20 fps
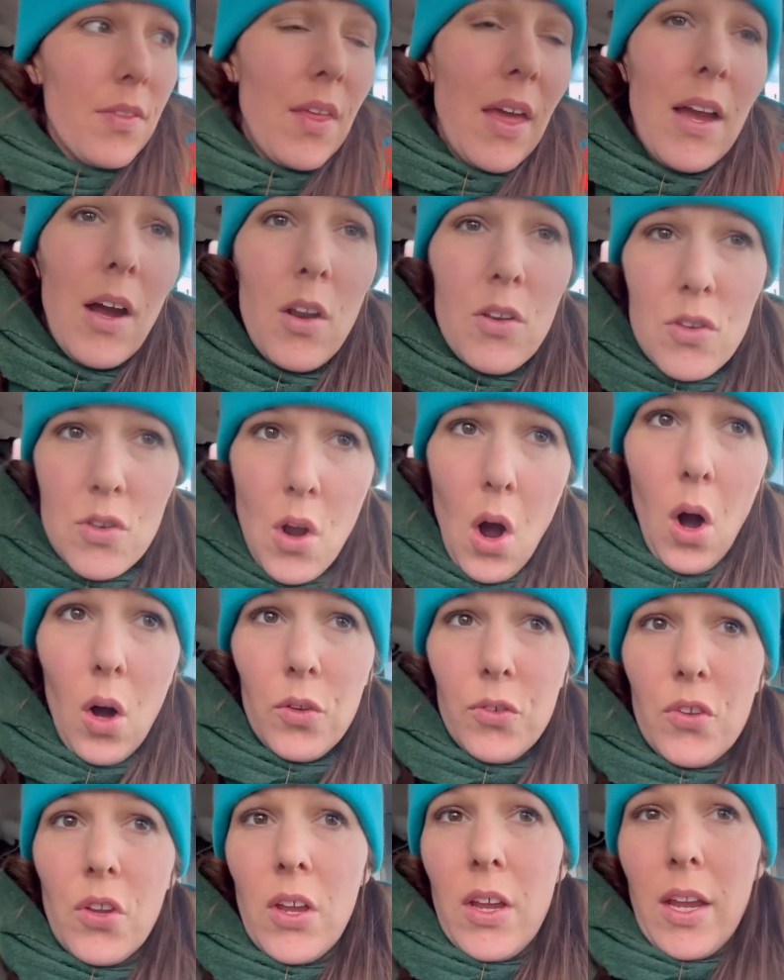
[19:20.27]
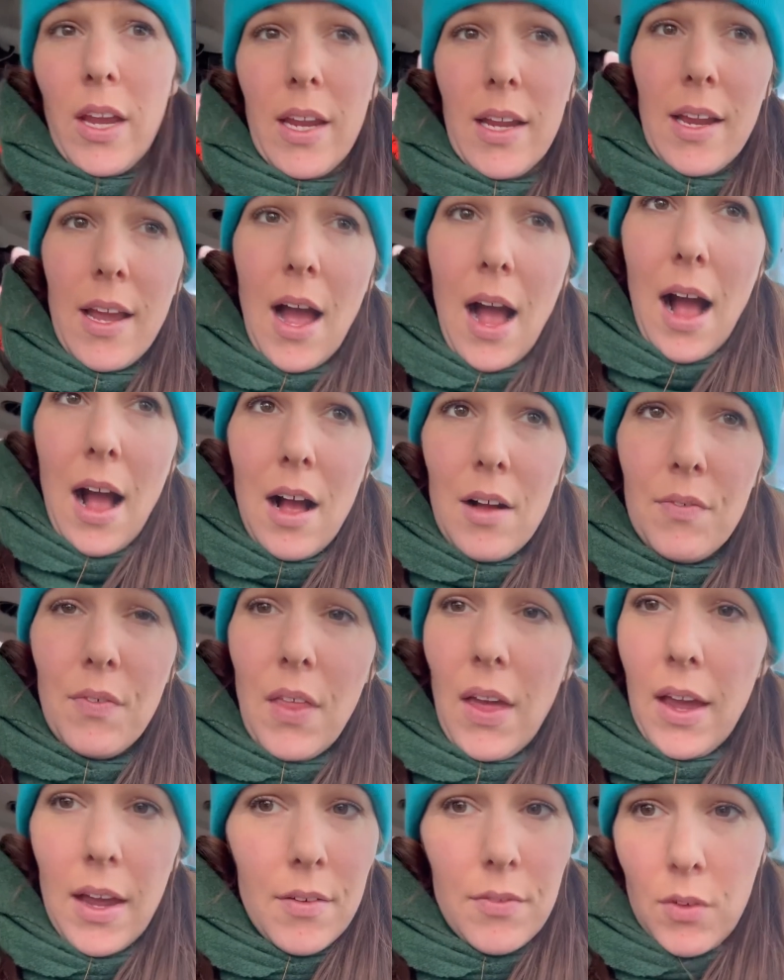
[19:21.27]
they are not in calf.
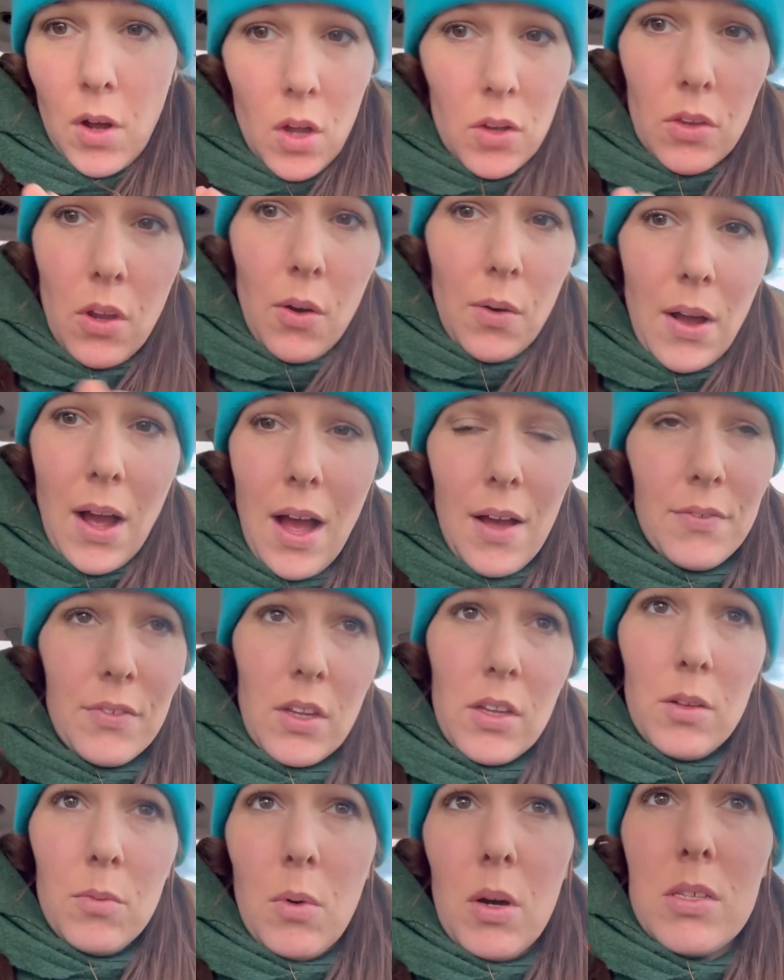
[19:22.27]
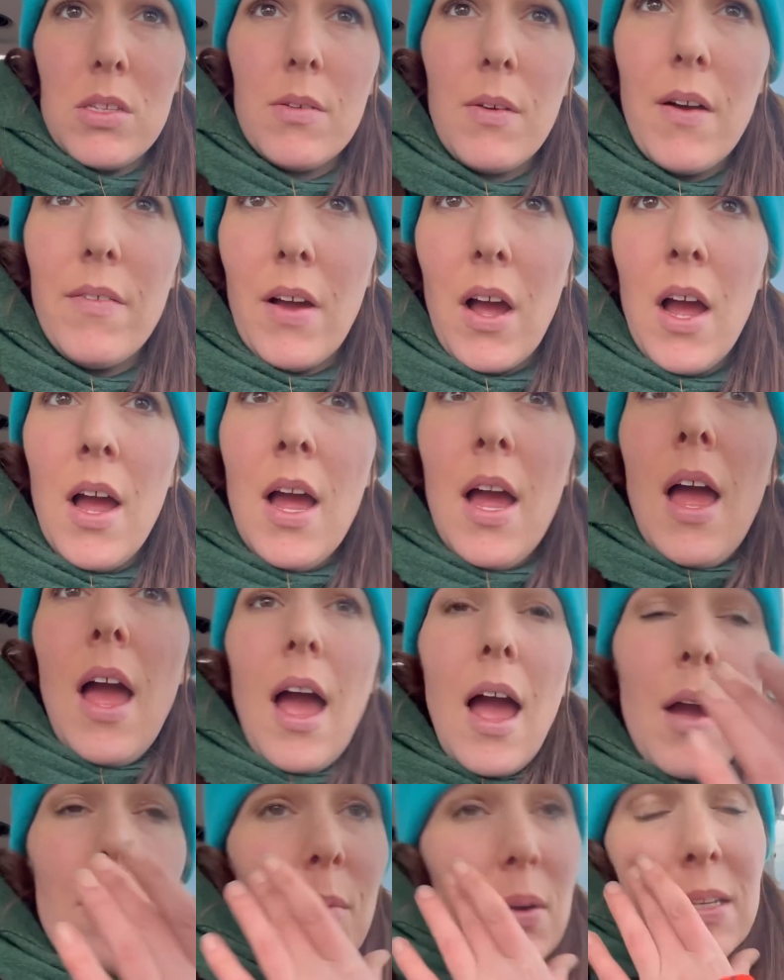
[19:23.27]
They have got no calves in them whatsoever.
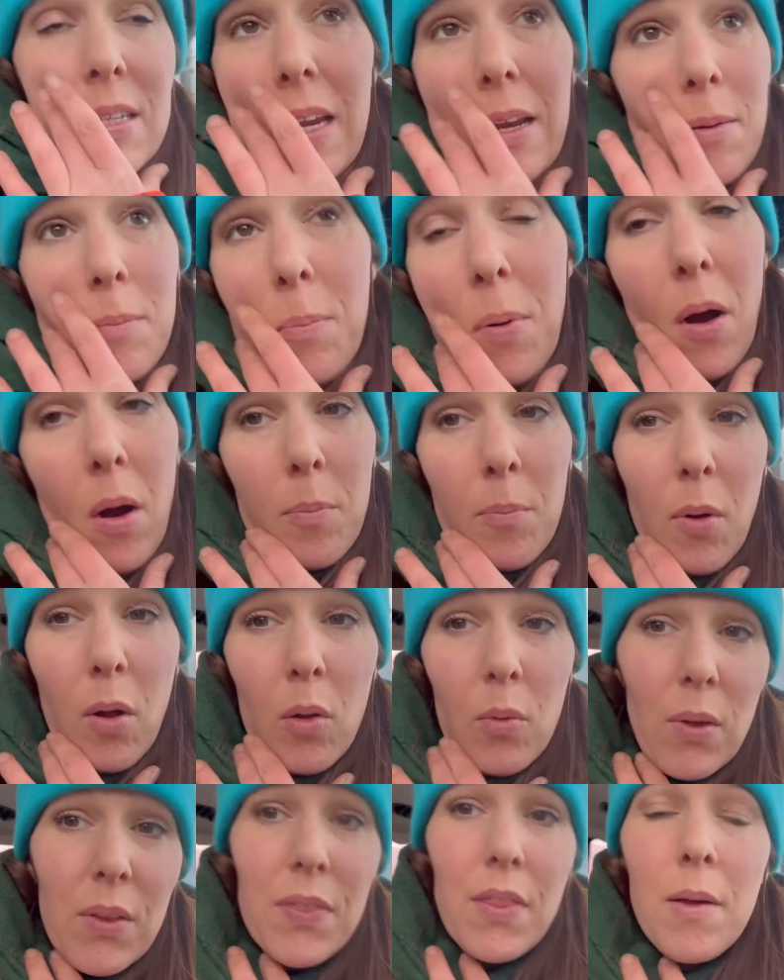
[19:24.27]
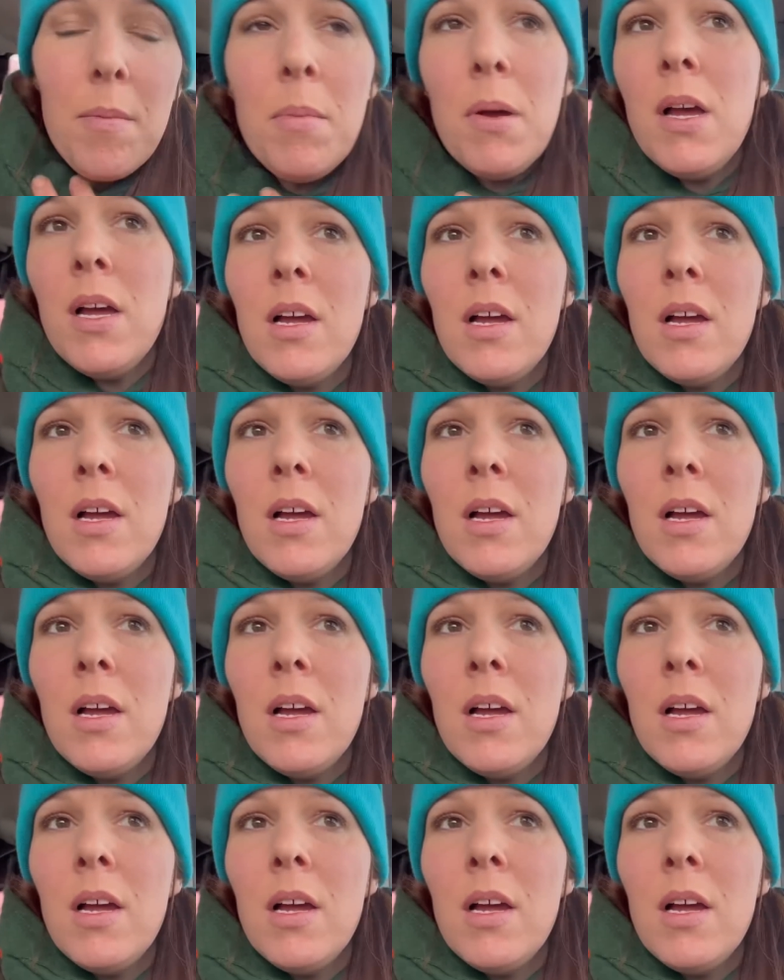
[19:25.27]
And we didn't put a bull with them.